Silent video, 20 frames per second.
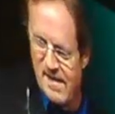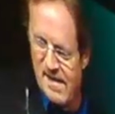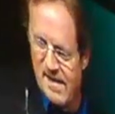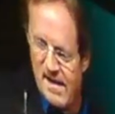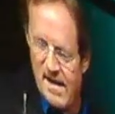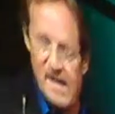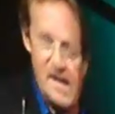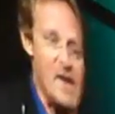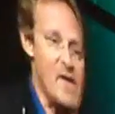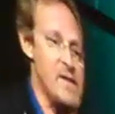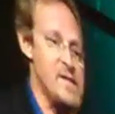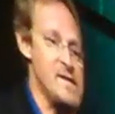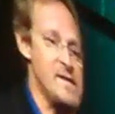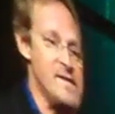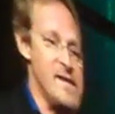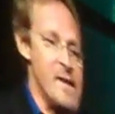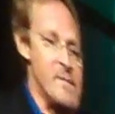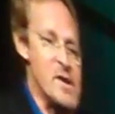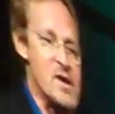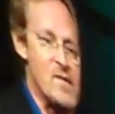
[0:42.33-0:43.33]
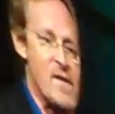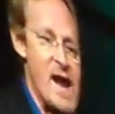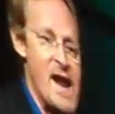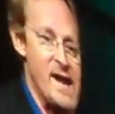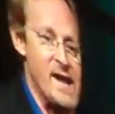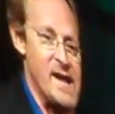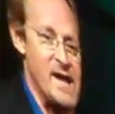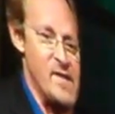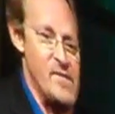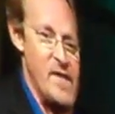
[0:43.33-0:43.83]
now, at the
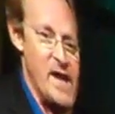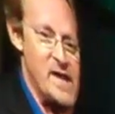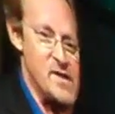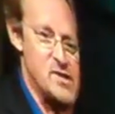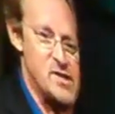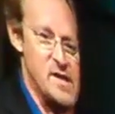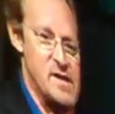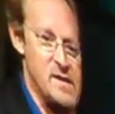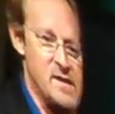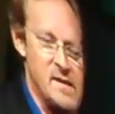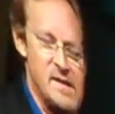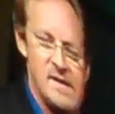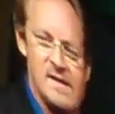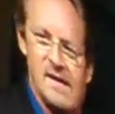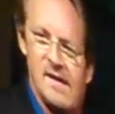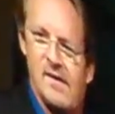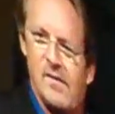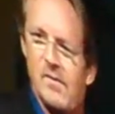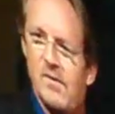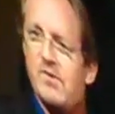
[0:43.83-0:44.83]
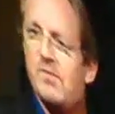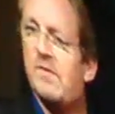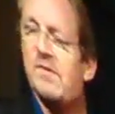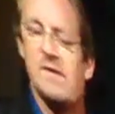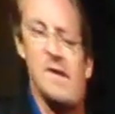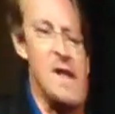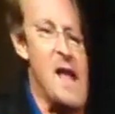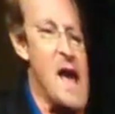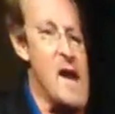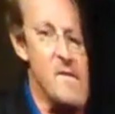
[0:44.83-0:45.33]
Democratic convention, which was
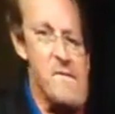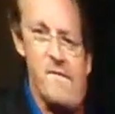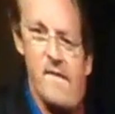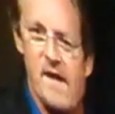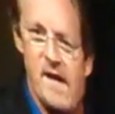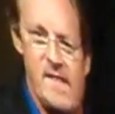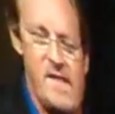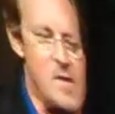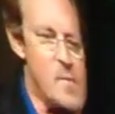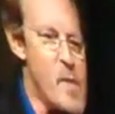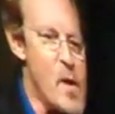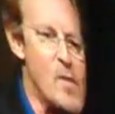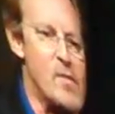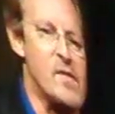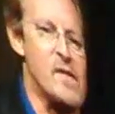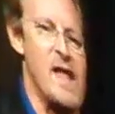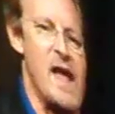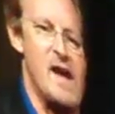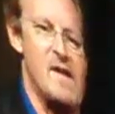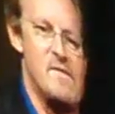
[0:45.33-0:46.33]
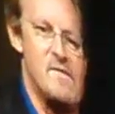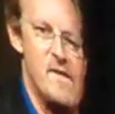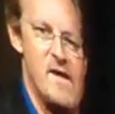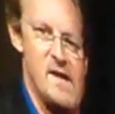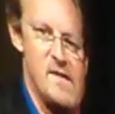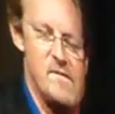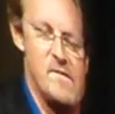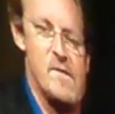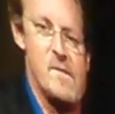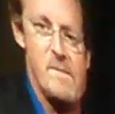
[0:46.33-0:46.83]
a lot of fun, they're both a lot of
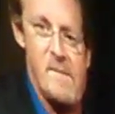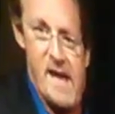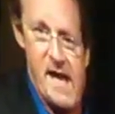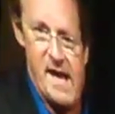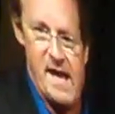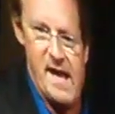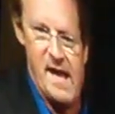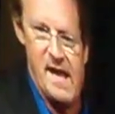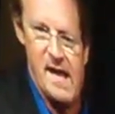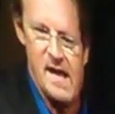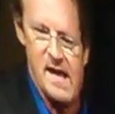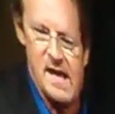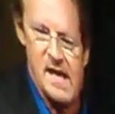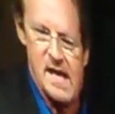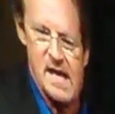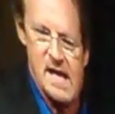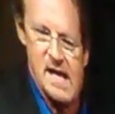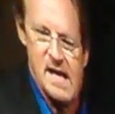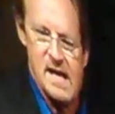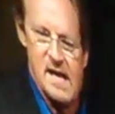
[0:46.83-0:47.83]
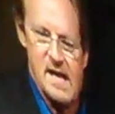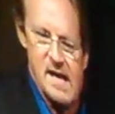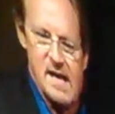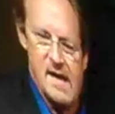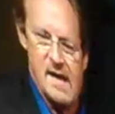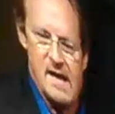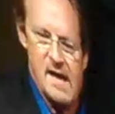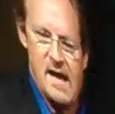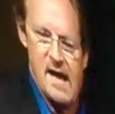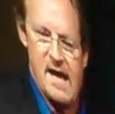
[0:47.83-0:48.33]
fun for me,
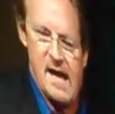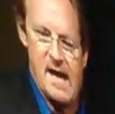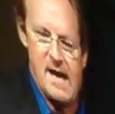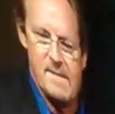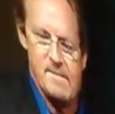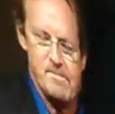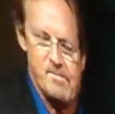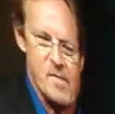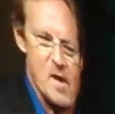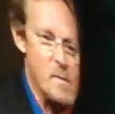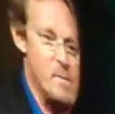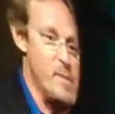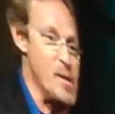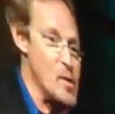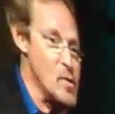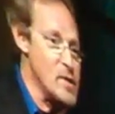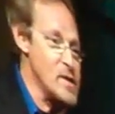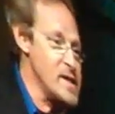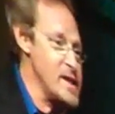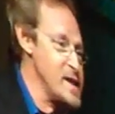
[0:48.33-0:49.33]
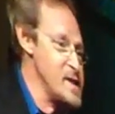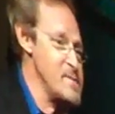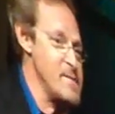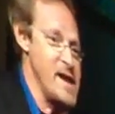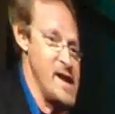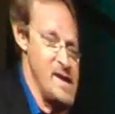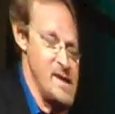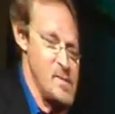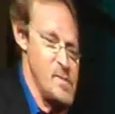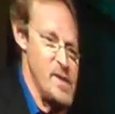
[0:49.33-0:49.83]
um, Bill Clinton
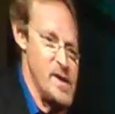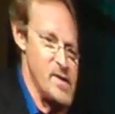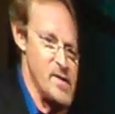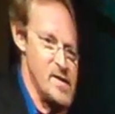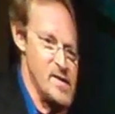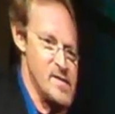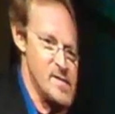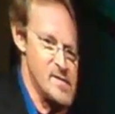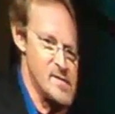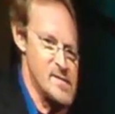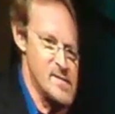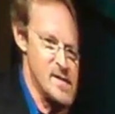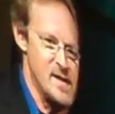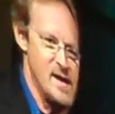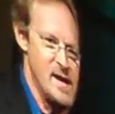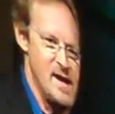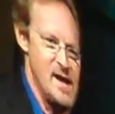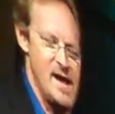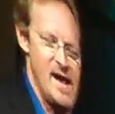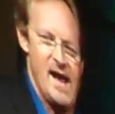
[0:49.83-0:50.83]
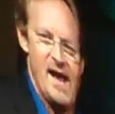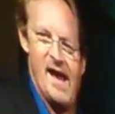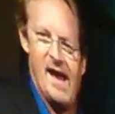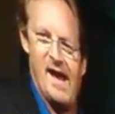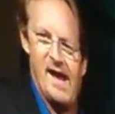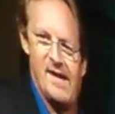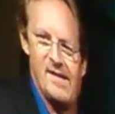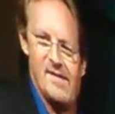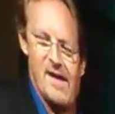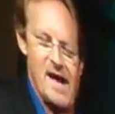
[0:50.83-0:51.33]
made an appearance.
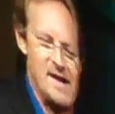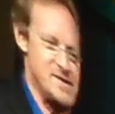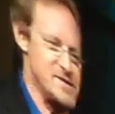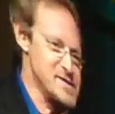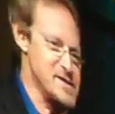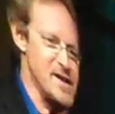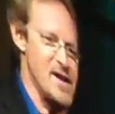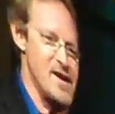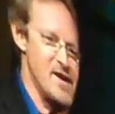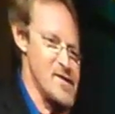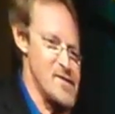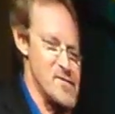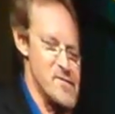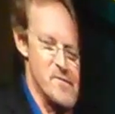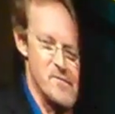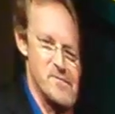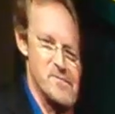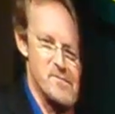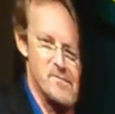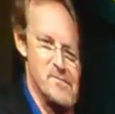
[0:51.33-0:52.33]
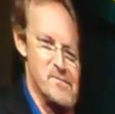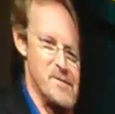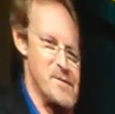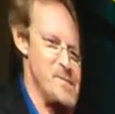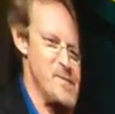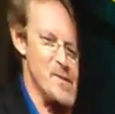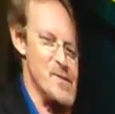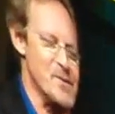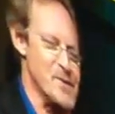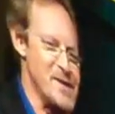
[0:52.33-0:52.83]
And I just love when
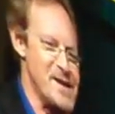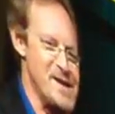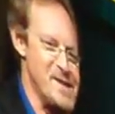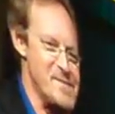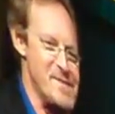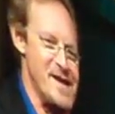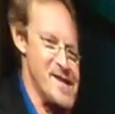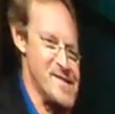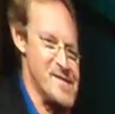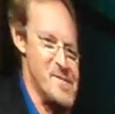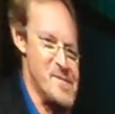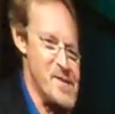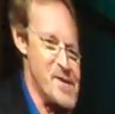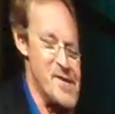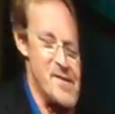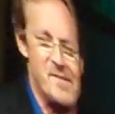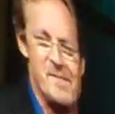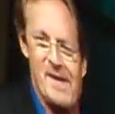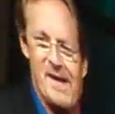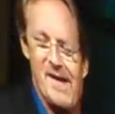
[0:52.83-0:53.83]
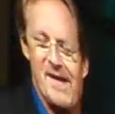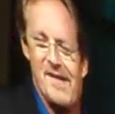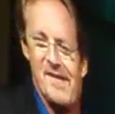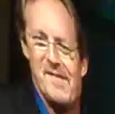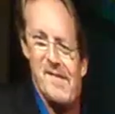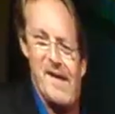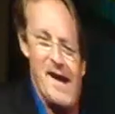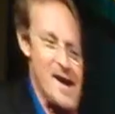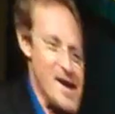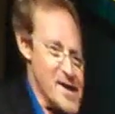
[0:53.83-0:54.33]
Bill Clinton makes an appearance
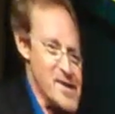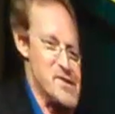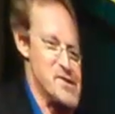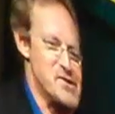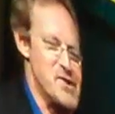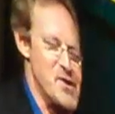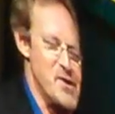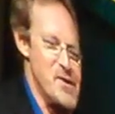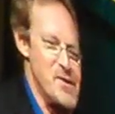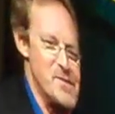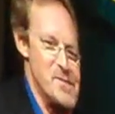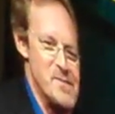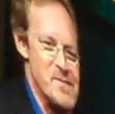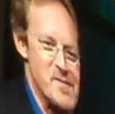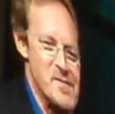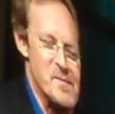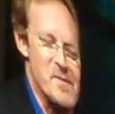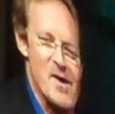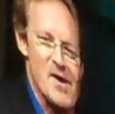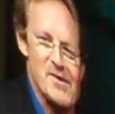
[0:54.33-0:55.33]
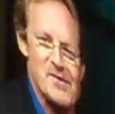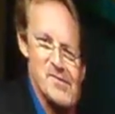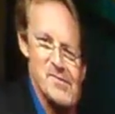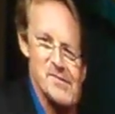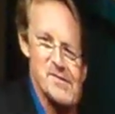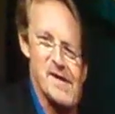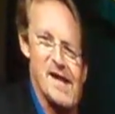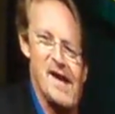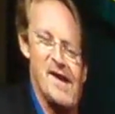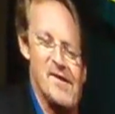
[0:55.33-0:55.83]
because, and I'm going to show you some
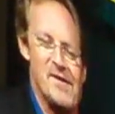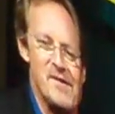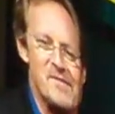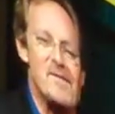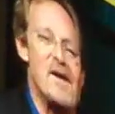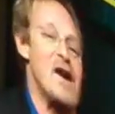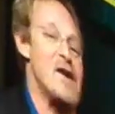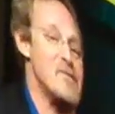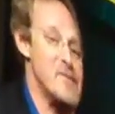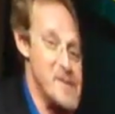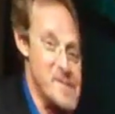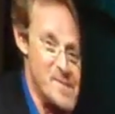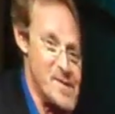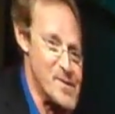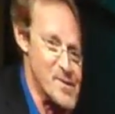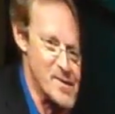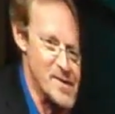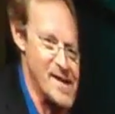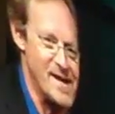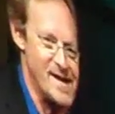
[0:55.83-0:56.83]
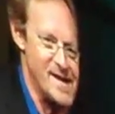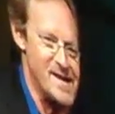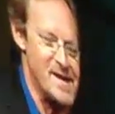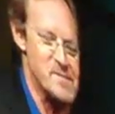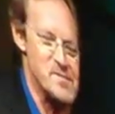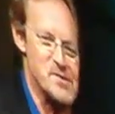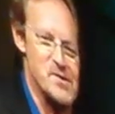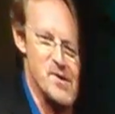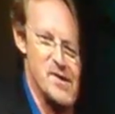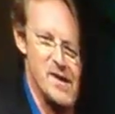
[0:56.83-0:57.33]
cartoons later involving Bill Clinton.
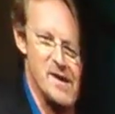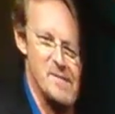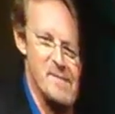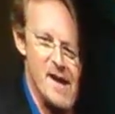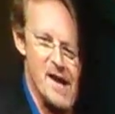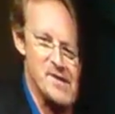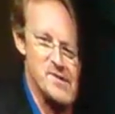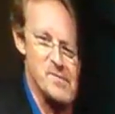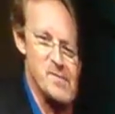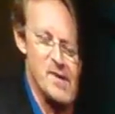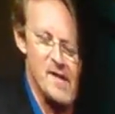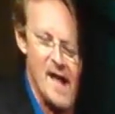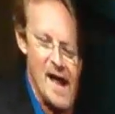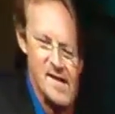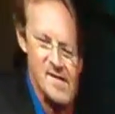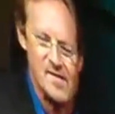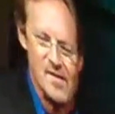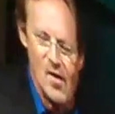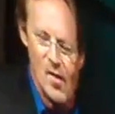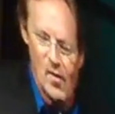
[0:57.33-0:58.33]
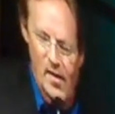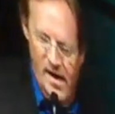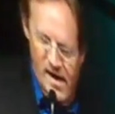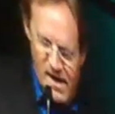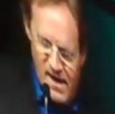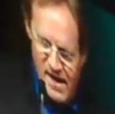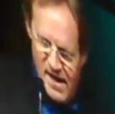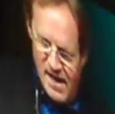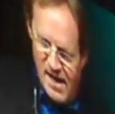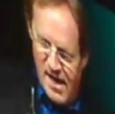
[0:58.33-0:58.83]
I'm sure you can imagine where that's going.
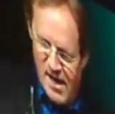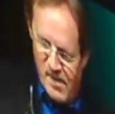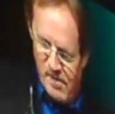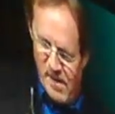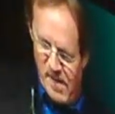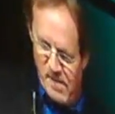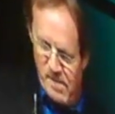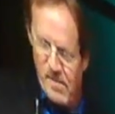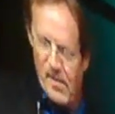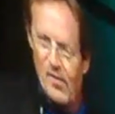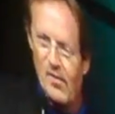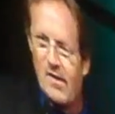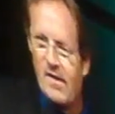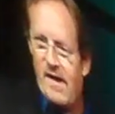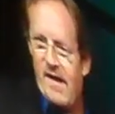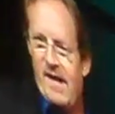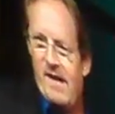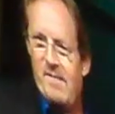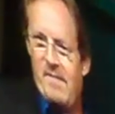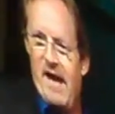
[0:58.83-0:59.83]
But Bill Clinton made